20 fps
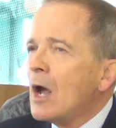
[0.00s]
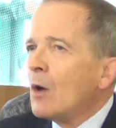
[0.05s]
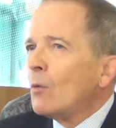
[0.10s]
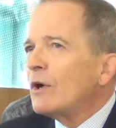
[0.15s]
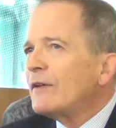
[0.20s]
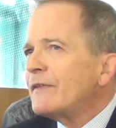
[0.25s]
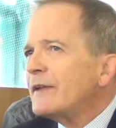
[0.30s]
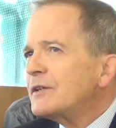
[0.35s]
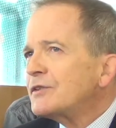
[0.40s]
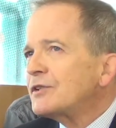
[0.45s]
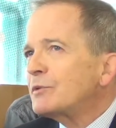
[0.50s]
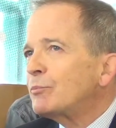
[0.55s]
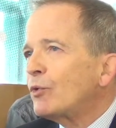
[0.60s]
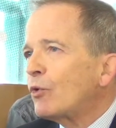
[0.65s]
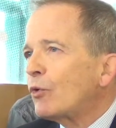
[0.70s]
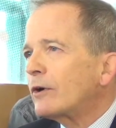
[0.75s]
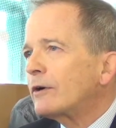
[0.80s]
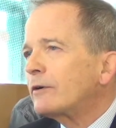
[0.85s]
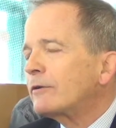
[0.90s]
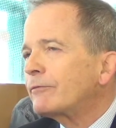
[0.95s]
Well, I think it's
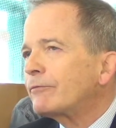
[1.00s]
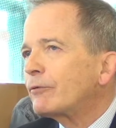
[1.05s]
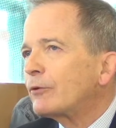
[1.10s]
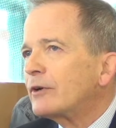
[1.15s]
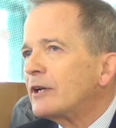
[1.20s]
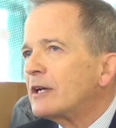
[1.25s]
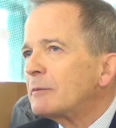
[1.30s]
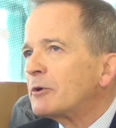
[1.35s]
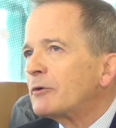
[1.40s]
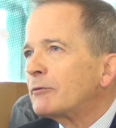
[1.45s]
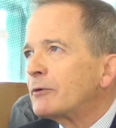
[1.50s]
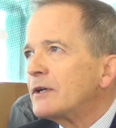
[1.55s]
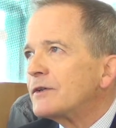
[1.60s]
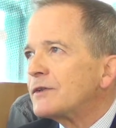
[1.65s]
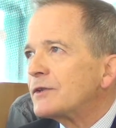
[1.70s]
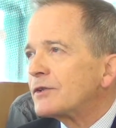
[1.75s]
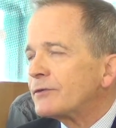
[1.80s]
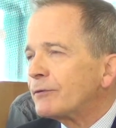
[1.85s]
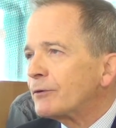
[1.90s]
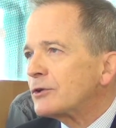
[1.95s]
important for a number of
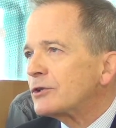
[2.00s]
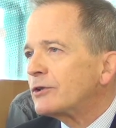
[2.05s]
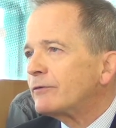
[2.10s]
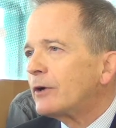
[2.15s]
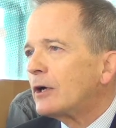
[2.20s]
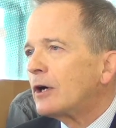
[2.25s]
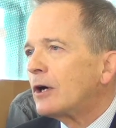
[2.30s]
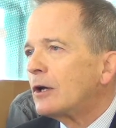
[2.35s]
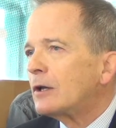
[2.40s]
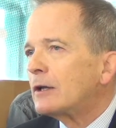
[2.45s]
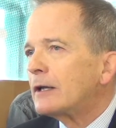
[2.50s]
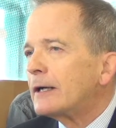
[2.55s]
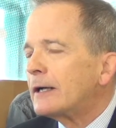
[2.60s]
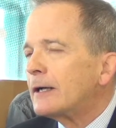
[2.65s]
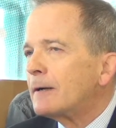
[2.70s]
reasons. First of all,